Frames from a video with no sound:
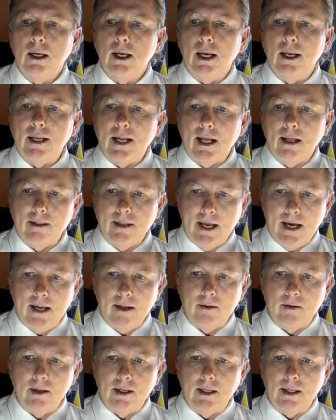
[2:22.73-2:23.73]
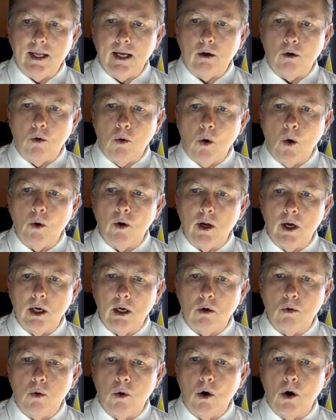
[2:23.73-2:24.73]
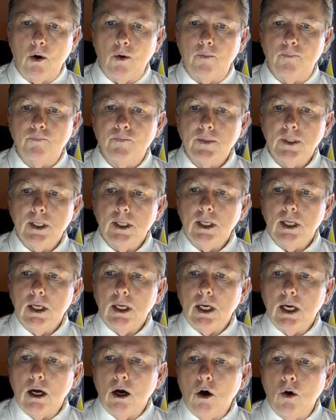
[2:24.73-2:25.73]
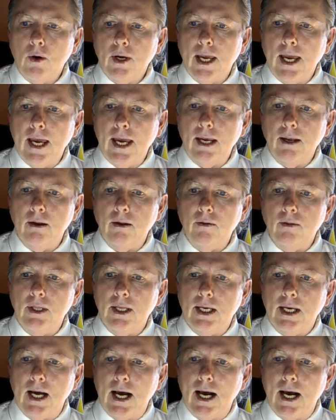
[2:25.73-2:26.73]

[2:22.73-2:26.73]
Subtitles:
And that quote unquote. Okay, the